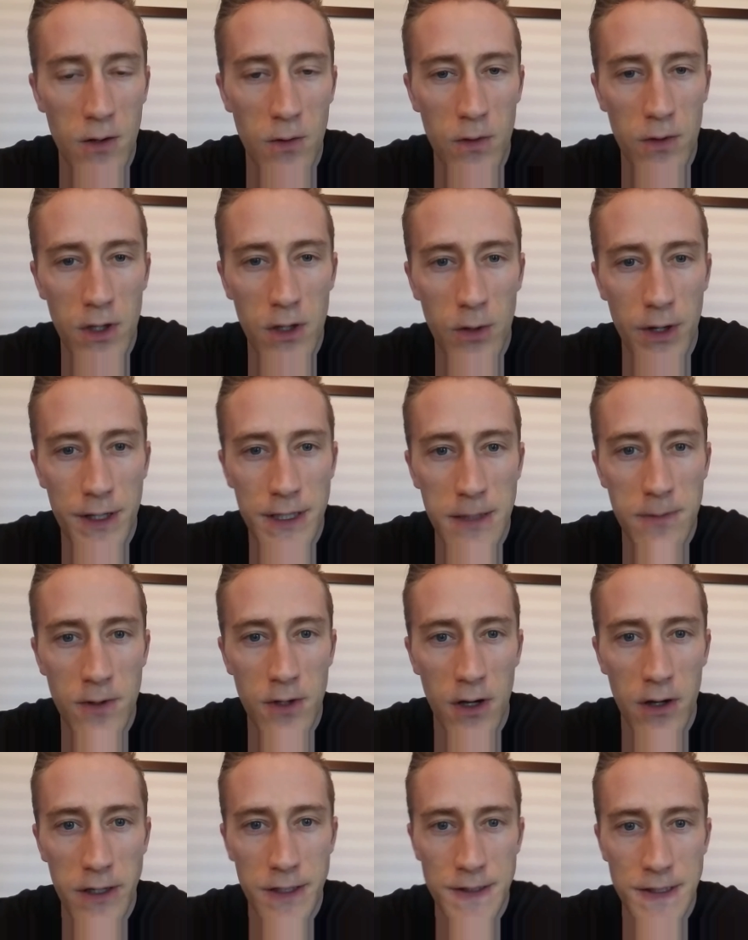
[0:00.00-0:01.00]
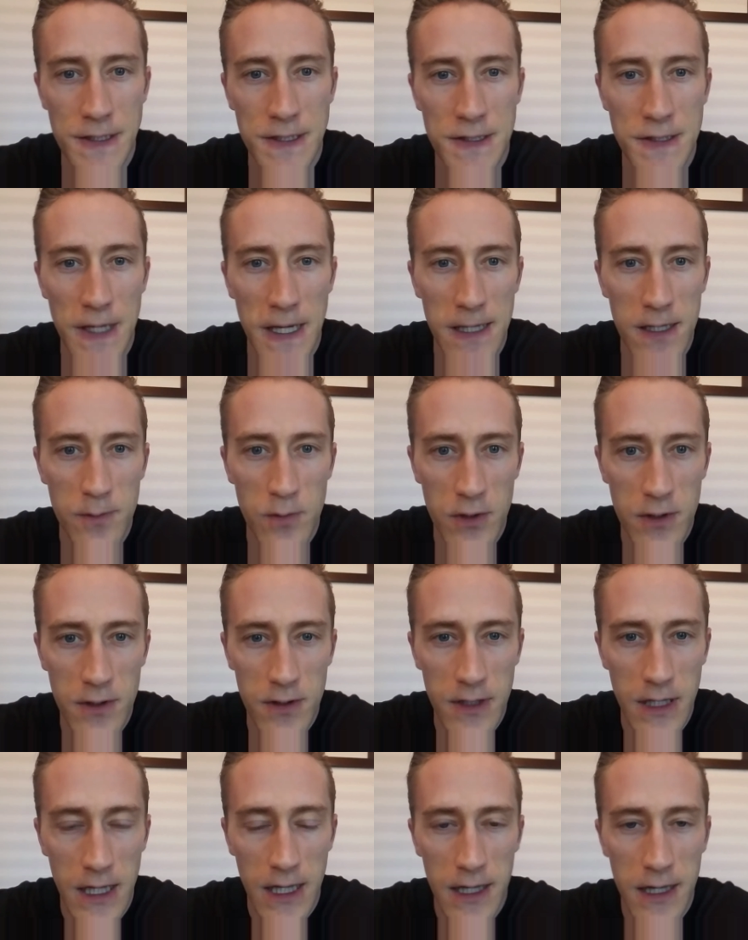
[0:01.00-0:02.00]
I keep calling
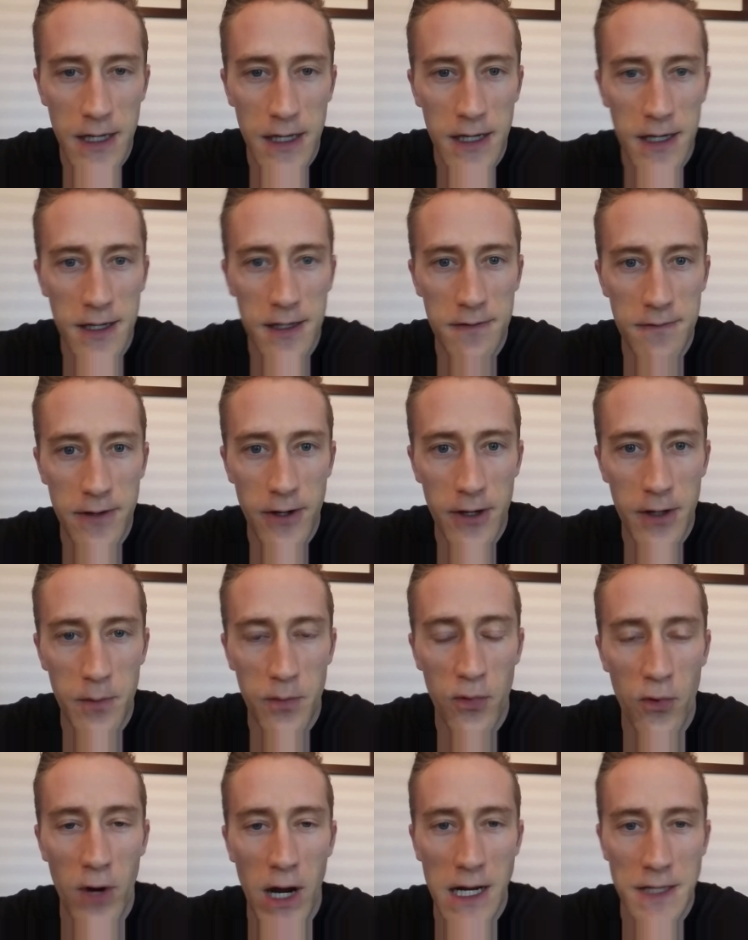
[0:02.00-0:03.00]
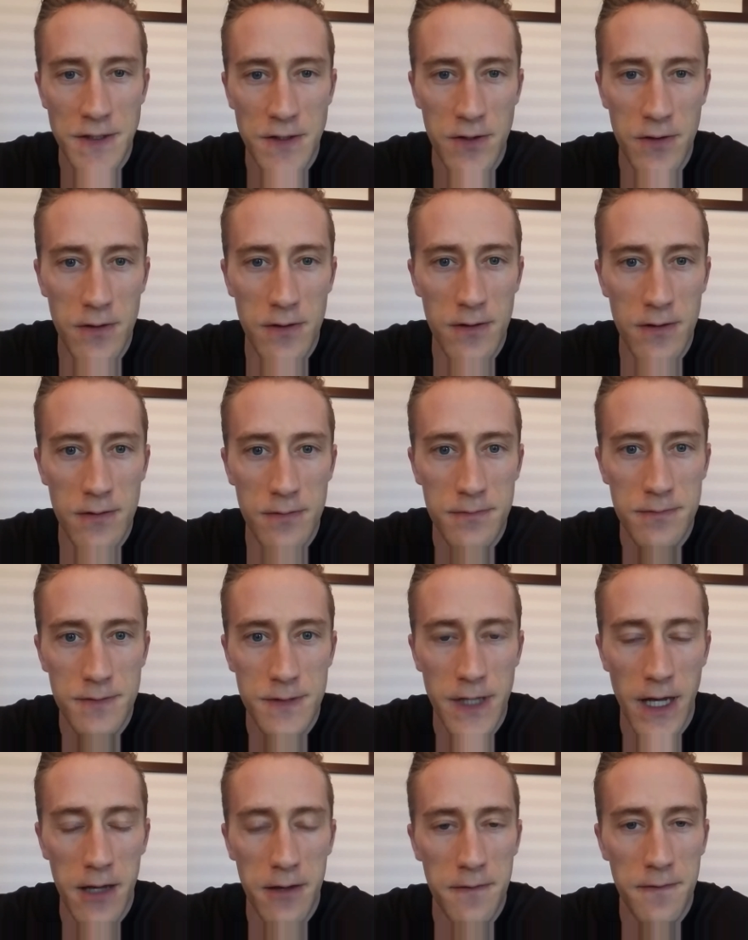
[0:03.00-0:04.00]
sustainable and very practical
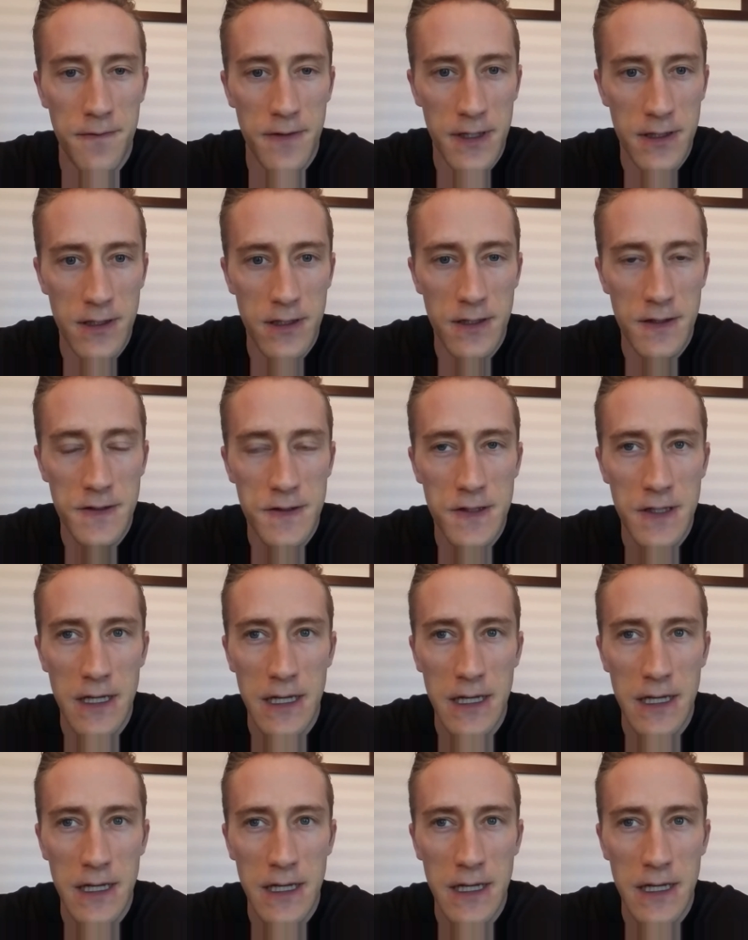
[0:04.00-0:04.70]
type fitness.